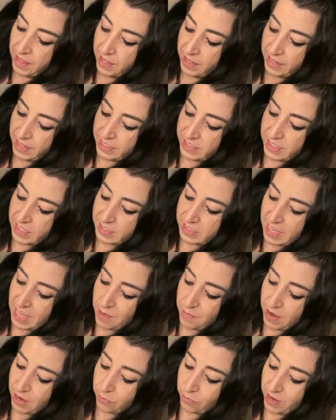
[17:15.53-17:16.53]
it says,
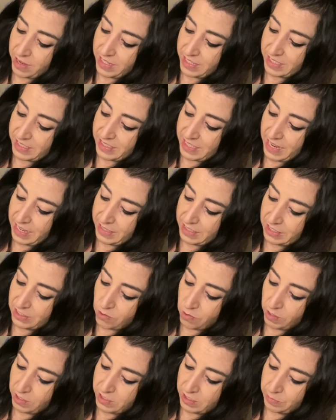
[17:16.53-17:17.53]
am I ready to take this
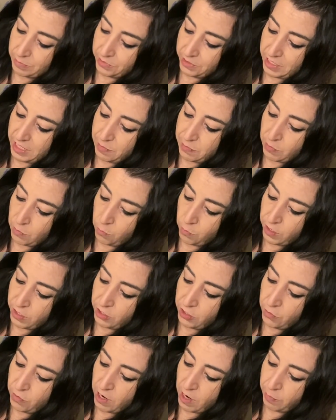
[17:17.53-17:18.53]
quantum leap? What
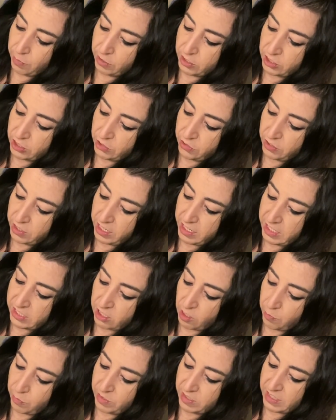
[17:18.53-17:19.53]
new opportunities
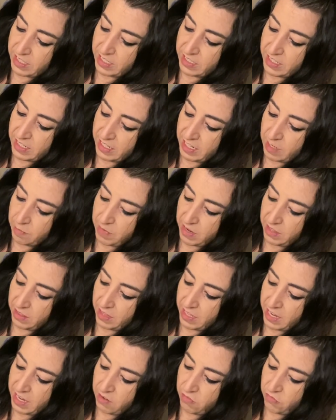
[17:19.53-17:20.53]
are presenting in my
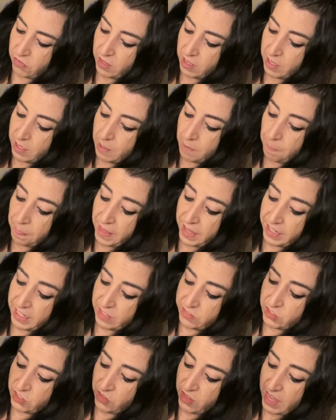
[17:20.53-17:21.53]
life? It
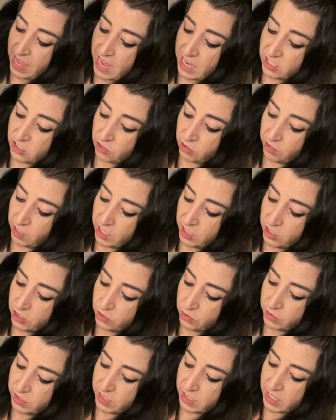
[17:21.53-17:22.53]
gives you the
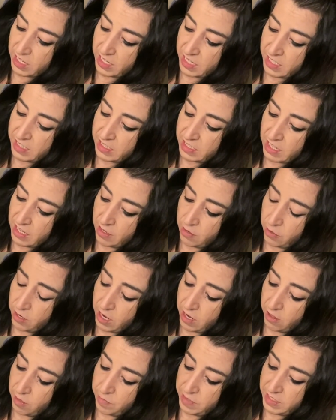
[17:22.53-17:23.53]
astrological signs or
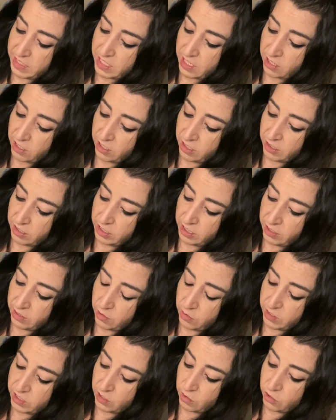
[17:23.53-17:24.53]
elements that are, you
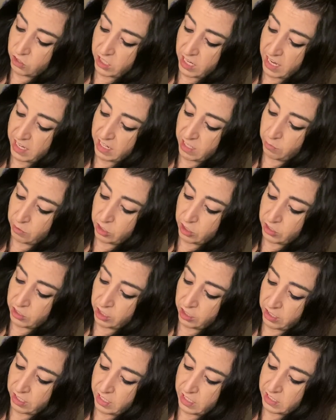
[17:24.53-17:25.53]
know, associated, which is
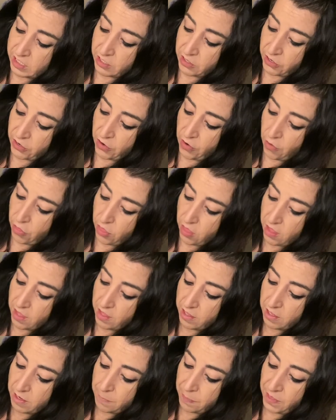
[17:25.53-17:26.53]
Uranus and Earth.
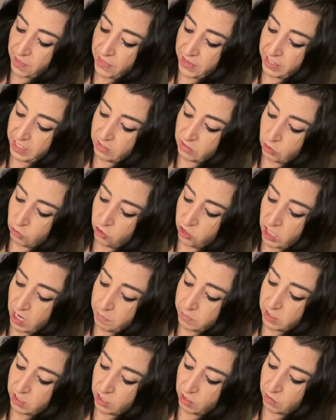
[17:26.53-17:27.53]
And then it gives you
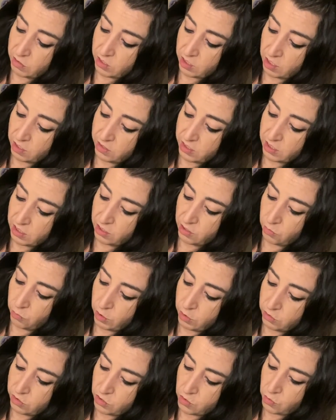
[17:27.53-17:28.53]
gemstones also,
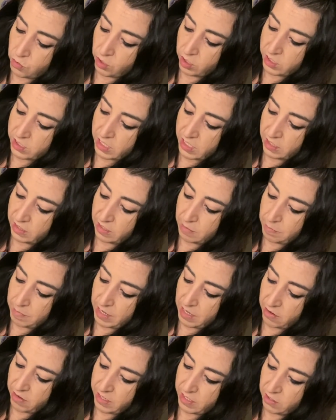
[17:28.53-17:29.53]
rose quartz and
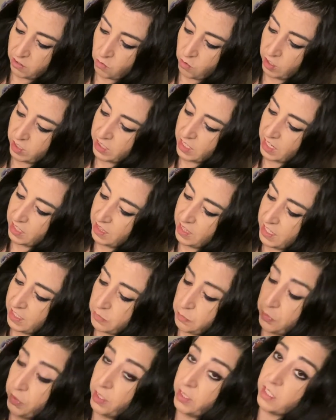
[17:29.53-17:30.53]
Lemurian quartz. God, this
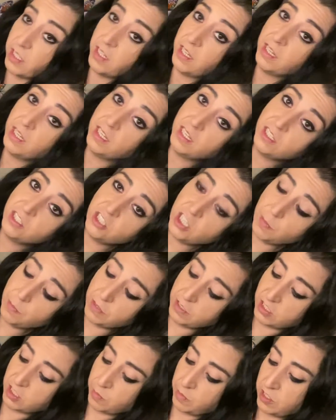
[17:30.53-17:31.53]
book, she
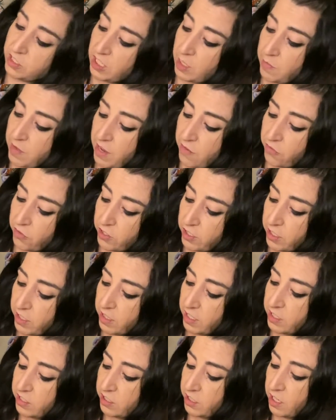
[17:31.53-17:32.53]
put so much damn effort into
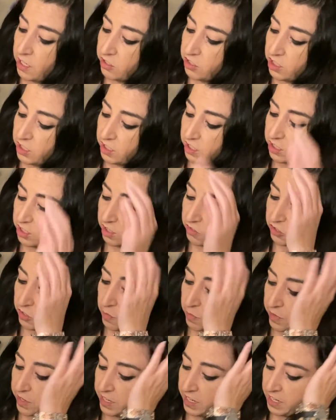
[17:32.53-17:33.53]
this, y'all. She deserves your
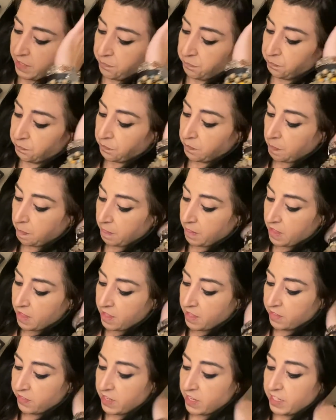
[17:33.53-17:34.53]
money.
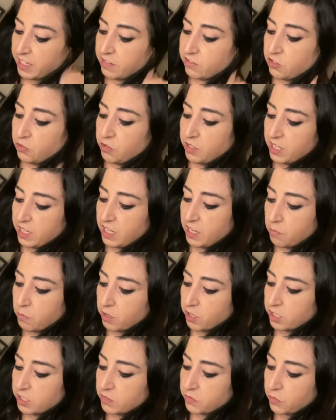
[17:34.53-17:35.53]
Then it gives you
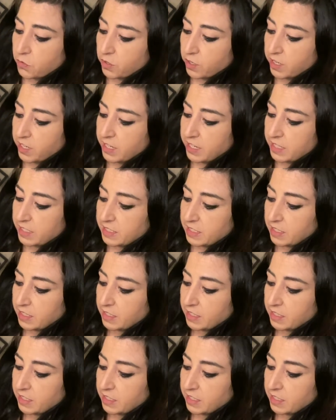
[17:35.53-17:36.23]
keywords for it.